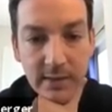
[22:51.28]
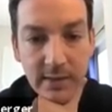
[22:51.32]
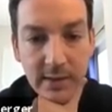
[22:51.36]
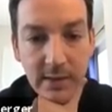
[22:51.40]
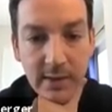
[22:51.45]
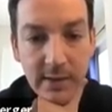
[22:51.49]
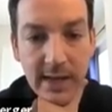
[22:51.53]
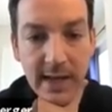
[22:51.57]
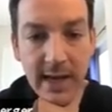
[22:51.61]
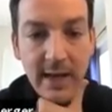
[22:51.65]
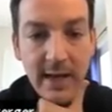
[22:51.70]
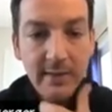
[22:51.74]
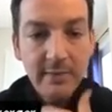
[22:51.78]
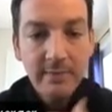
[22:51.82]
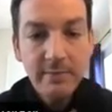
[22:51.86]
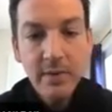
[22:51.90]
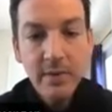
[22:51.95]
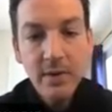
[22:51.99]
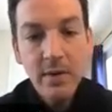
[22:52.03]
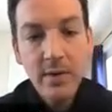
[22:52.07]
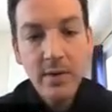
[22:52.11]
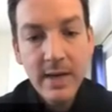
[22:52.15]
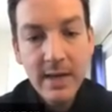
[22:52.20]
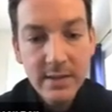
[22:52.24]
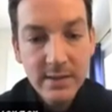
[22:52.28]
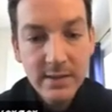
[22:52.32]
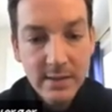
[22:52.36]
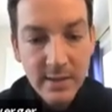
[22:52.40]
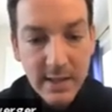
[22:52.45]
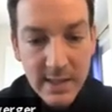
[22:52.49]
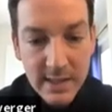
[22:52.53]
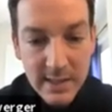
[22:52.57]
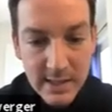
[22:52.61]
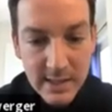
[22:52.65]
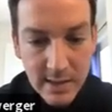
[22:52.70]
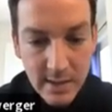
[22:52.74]
Log out. Okay,
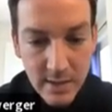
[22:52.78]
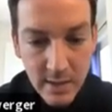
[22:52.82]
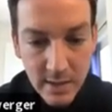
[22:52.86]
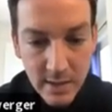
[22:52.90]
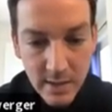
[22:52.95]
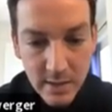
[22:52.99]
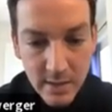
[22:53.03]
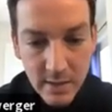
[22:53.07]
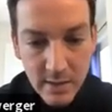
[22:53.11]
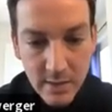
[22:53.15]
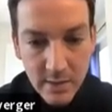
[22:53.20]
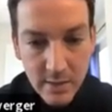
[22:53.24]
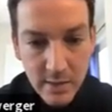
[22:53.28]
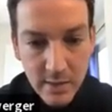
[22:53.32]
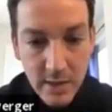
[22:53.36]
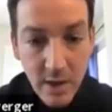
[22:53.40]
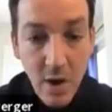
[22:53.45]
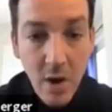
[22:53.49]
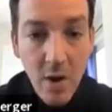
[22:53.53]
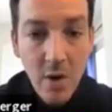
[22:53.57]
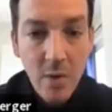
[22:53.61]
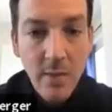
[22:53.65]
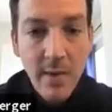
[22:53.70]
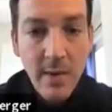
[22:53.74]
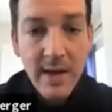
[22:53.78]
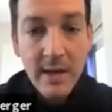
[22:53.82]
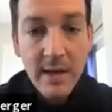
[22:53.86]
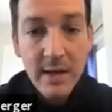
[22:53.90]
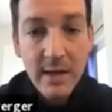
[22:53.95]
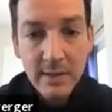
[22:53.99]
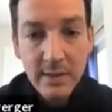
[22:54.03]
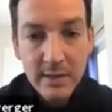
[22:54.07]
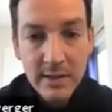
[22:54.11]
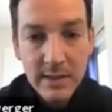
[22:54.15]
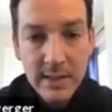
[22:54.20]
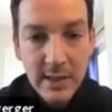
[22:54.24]
so I did not do it. Oh,
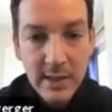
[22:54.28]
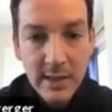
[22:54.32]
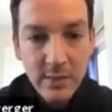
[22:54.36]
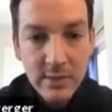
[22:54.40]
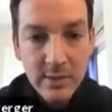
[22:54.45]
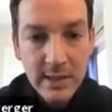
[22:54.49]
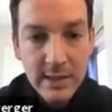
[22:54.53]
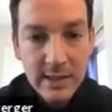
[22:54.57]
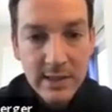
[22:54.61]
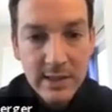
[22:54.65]
wait, did I do the